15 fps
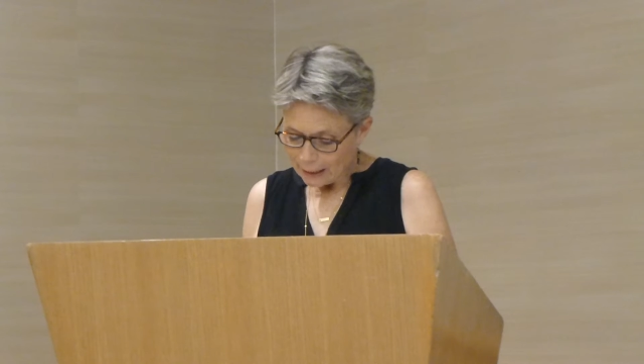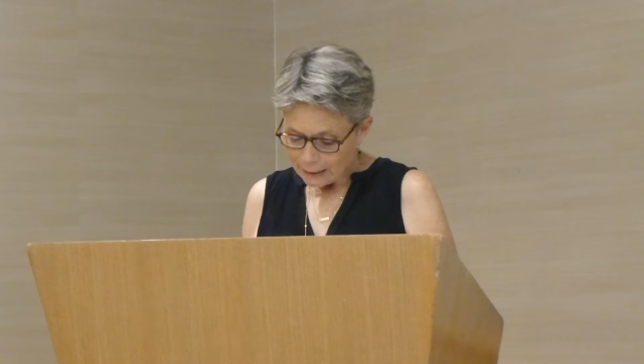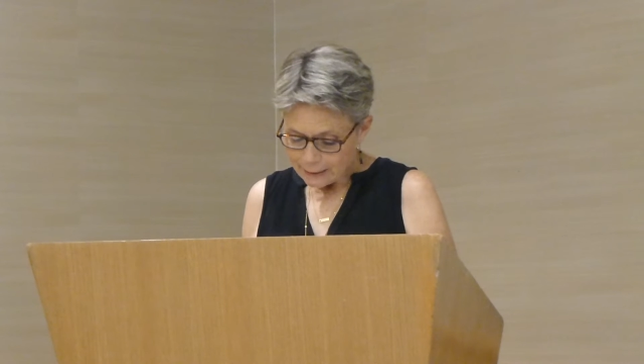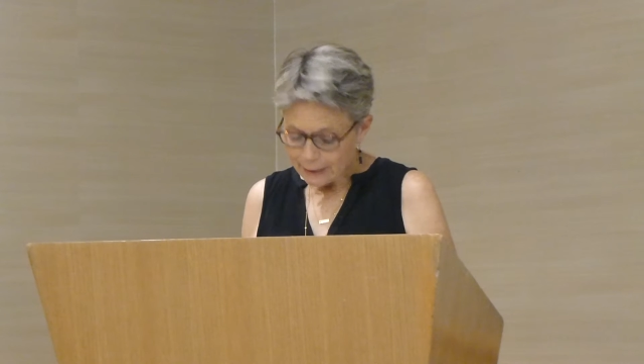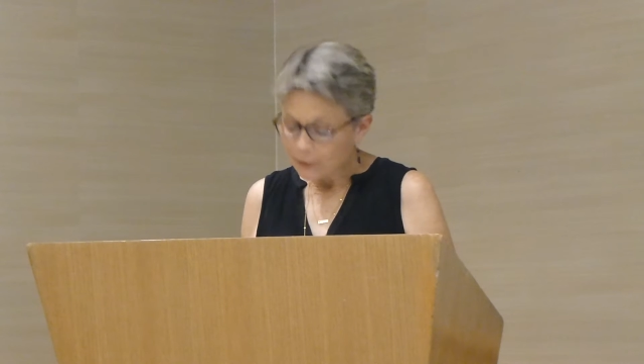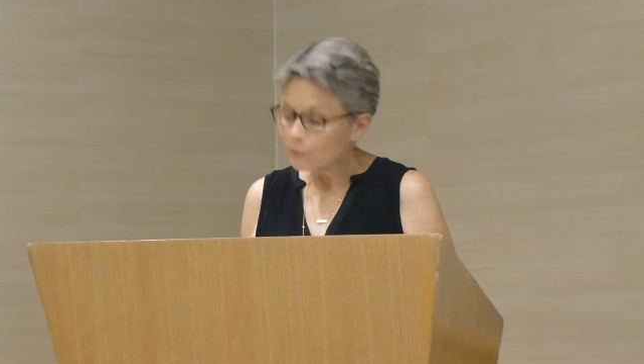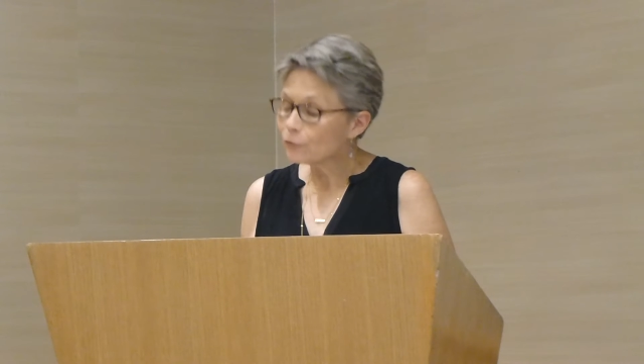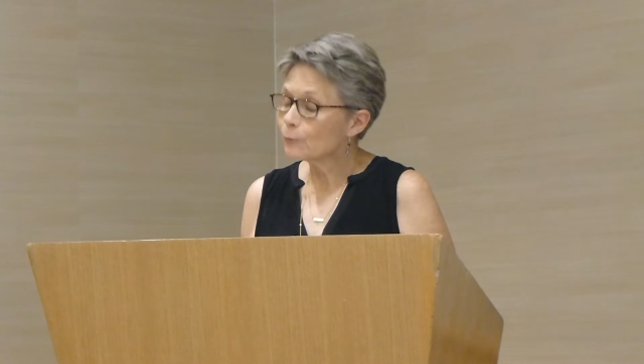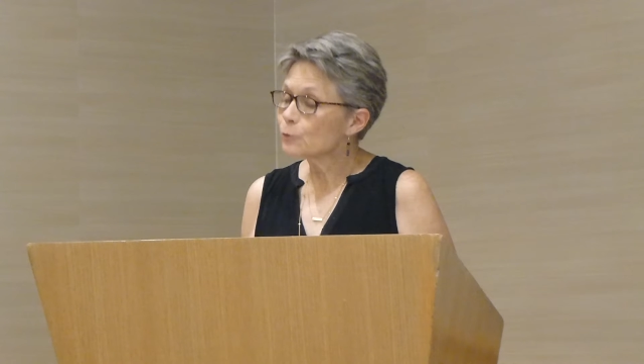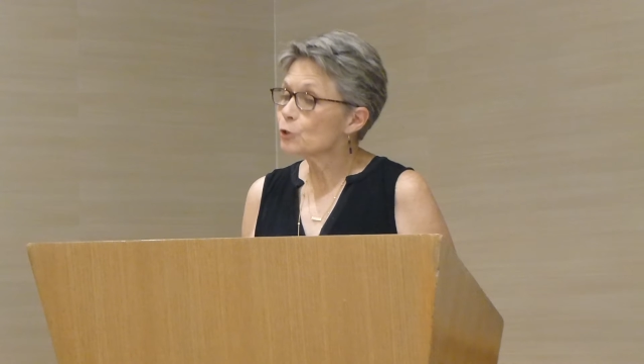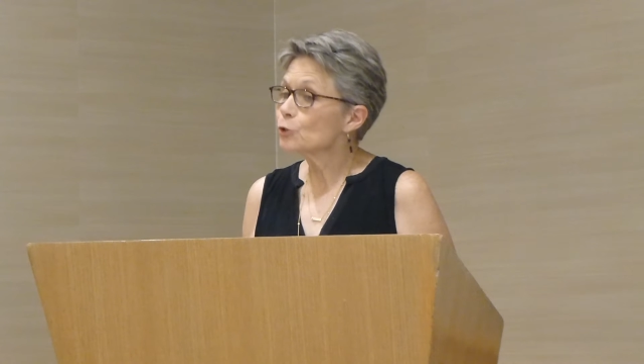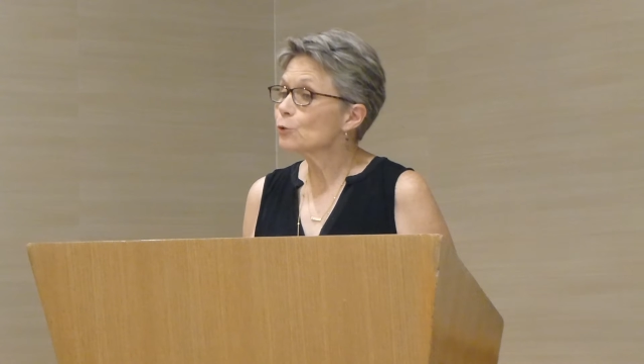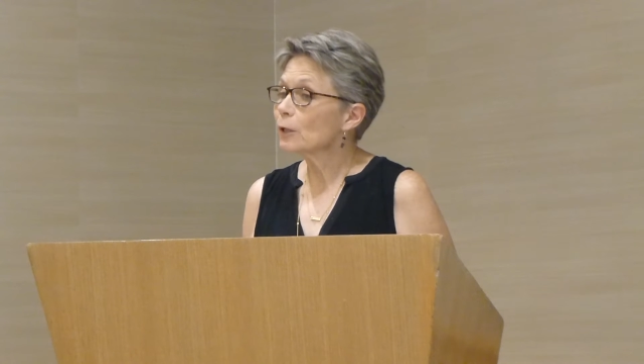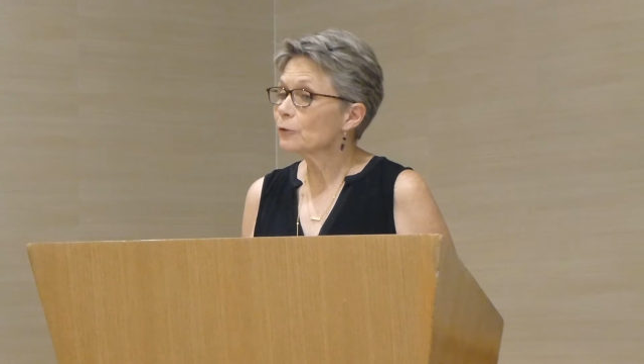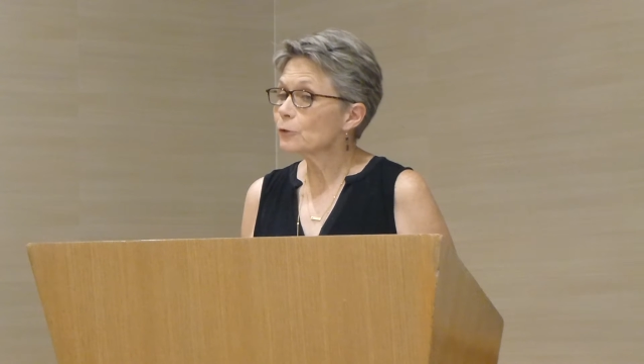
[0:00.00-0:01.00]
Data from
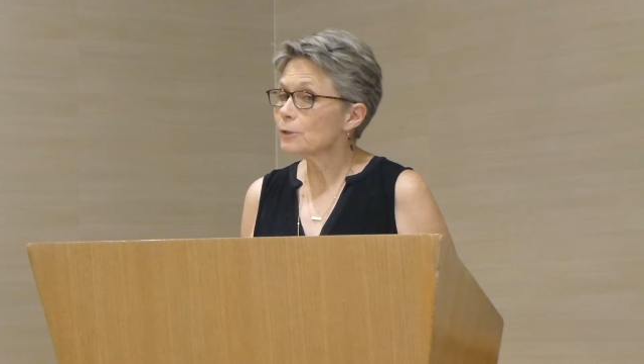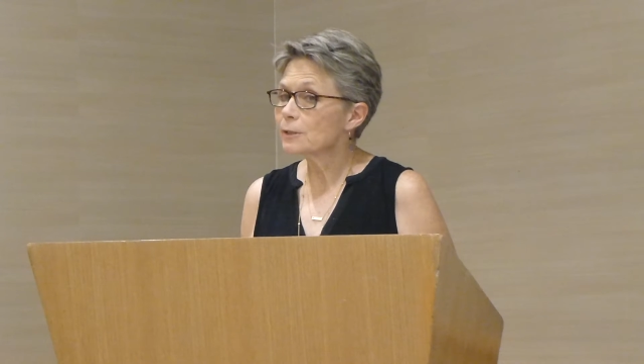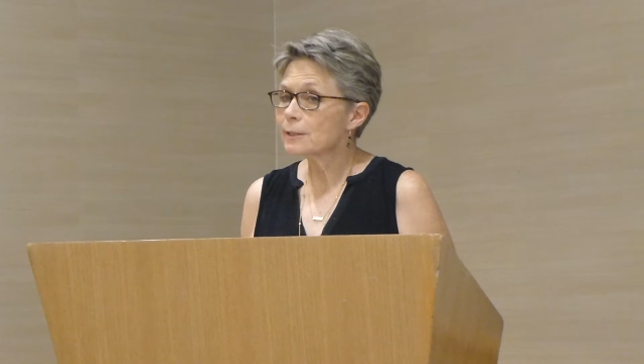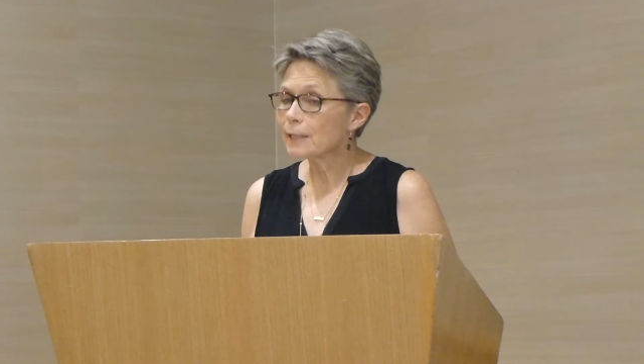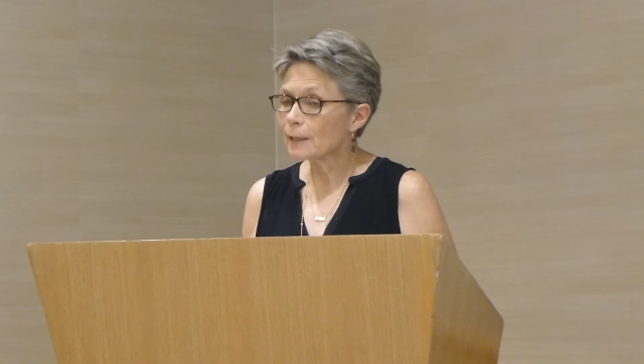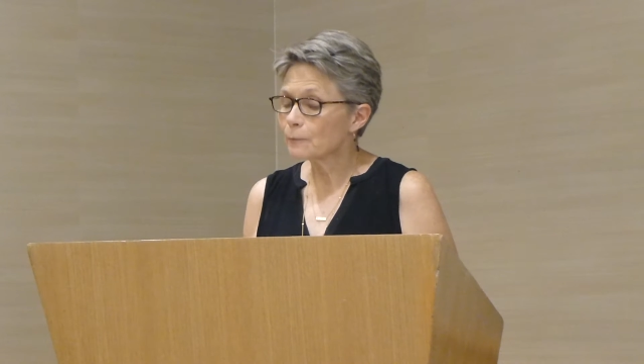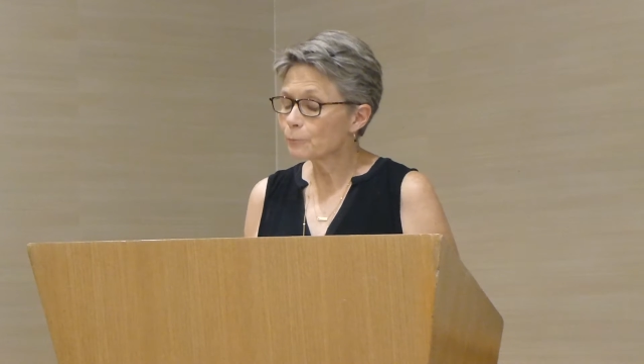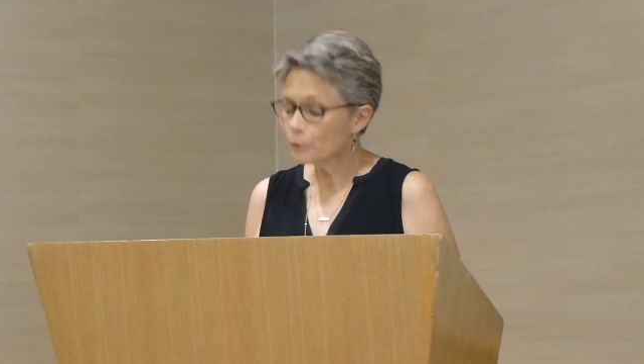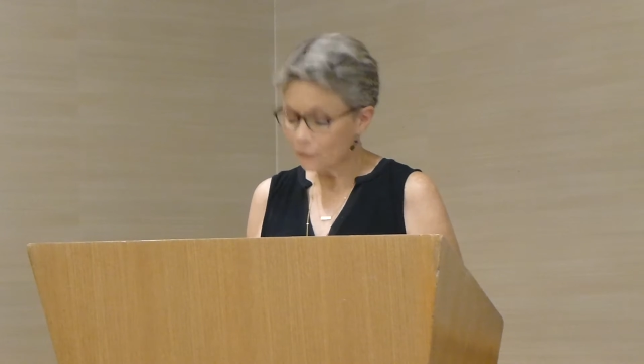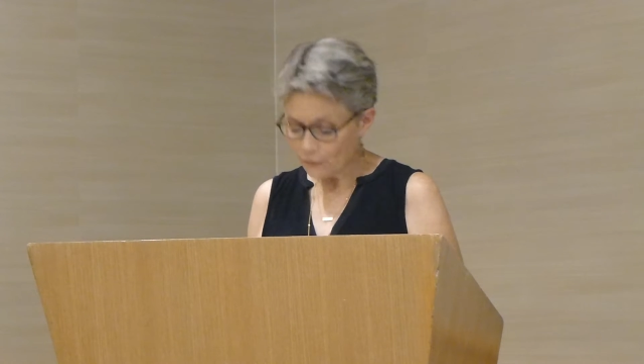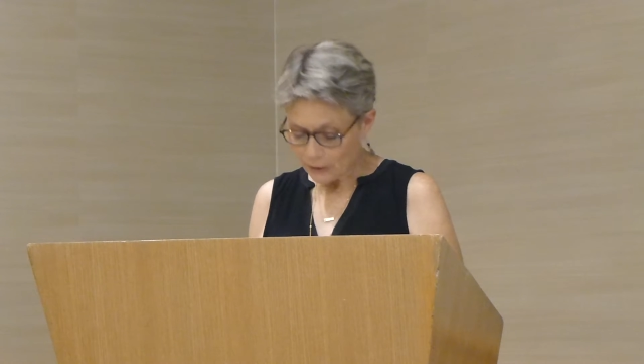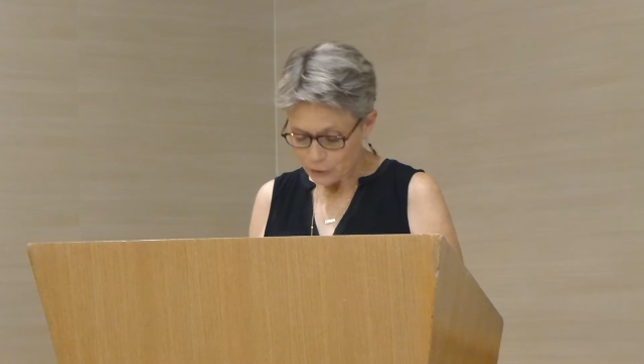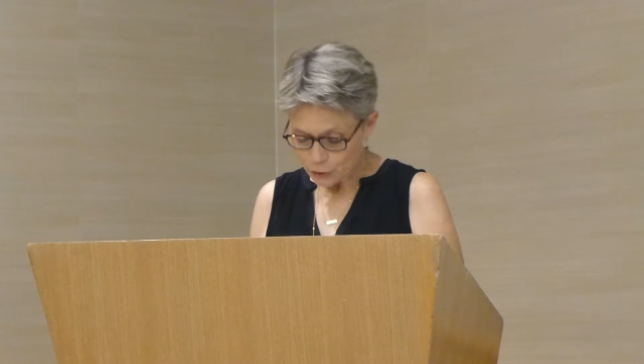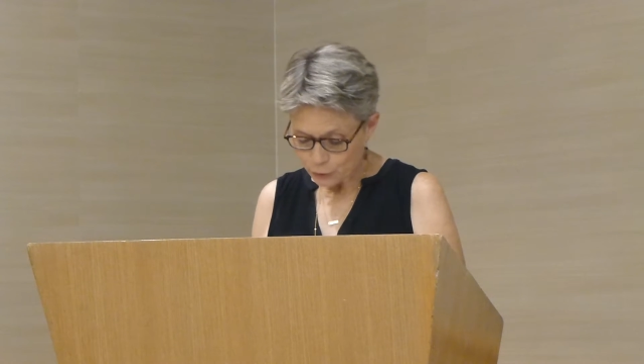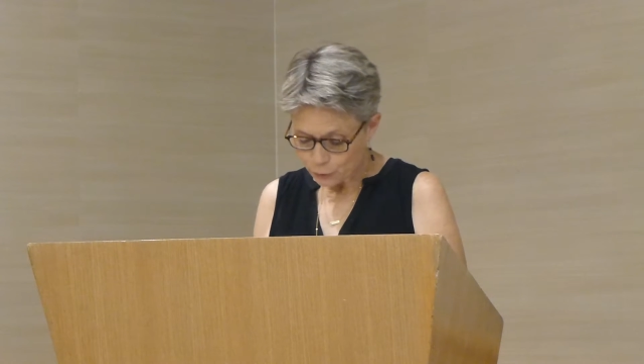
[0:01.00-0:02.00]
210
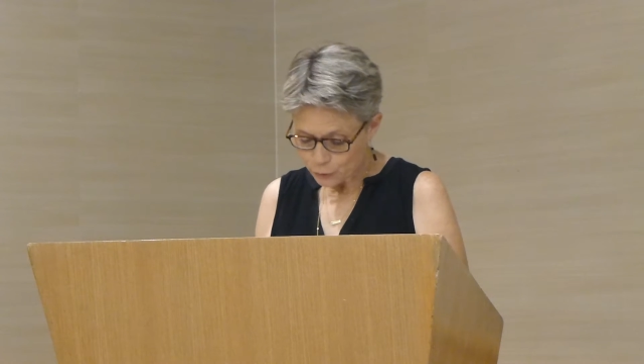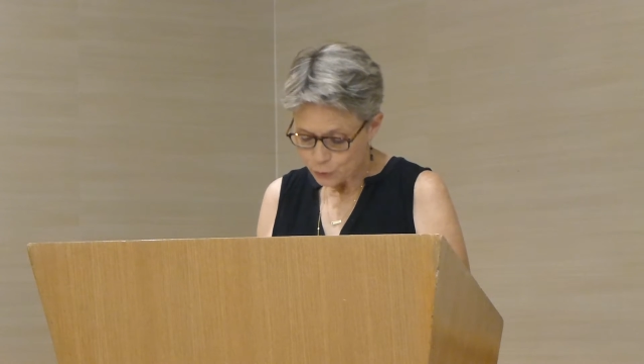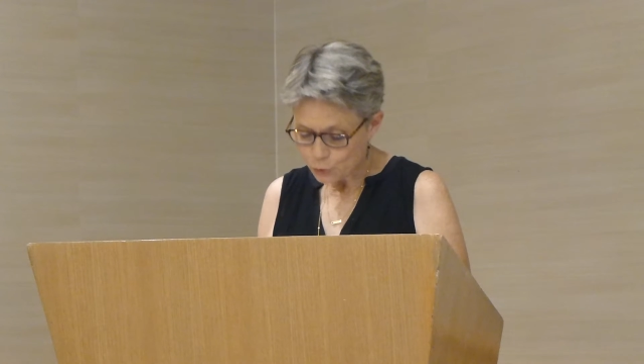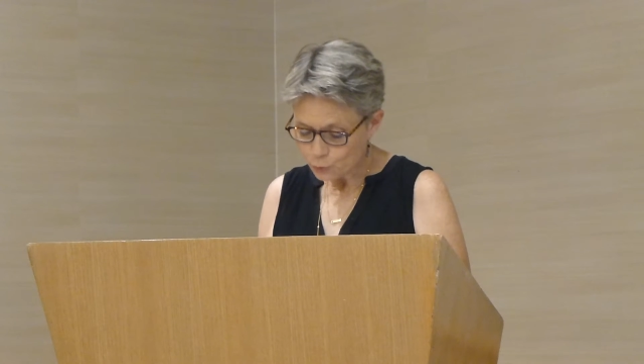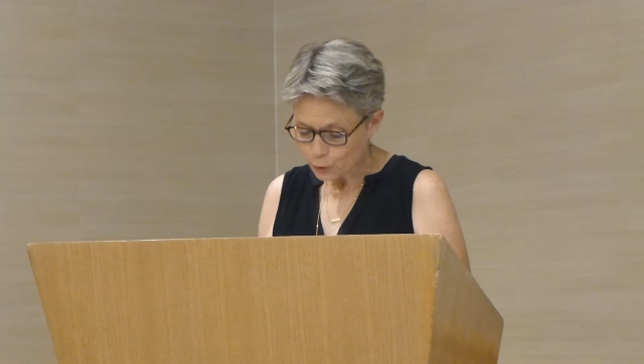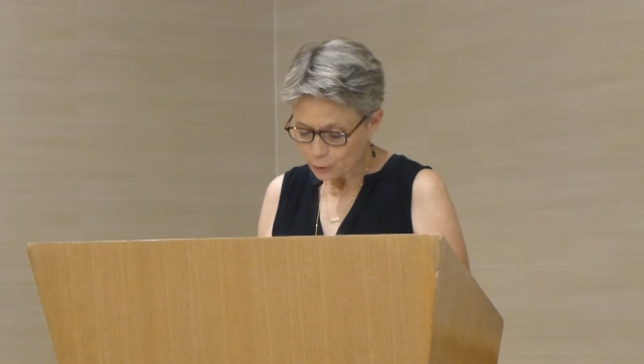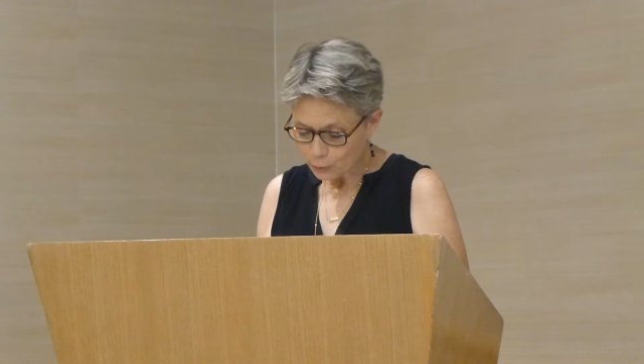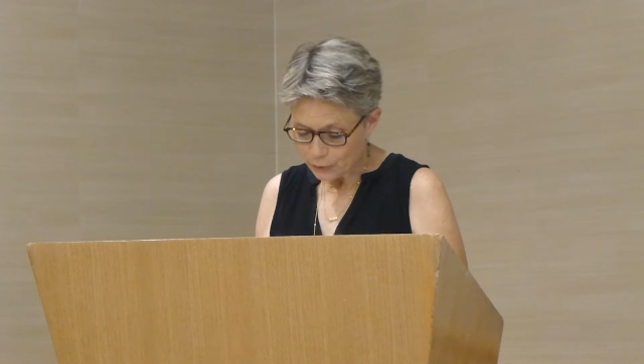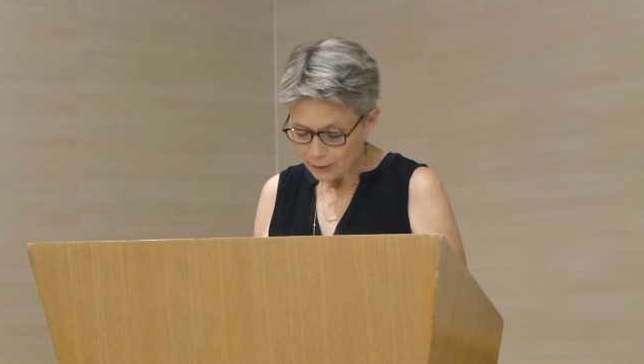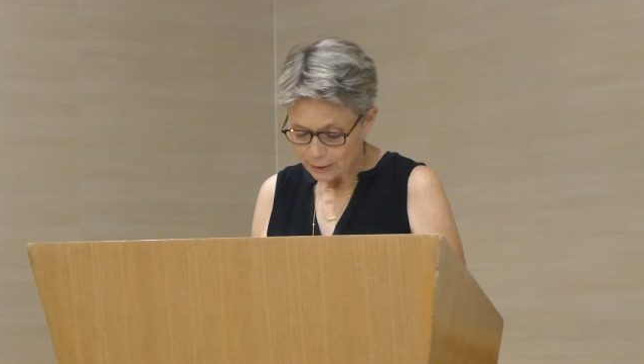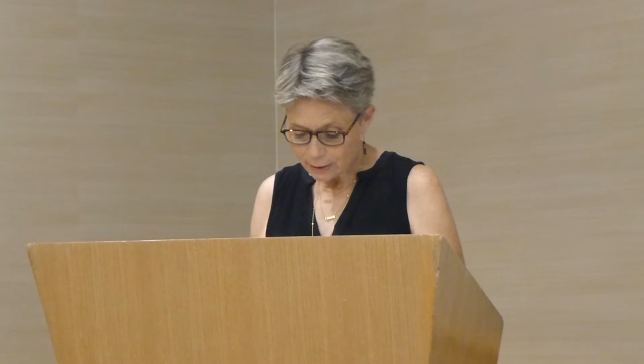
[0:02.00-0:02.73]
professionals who work with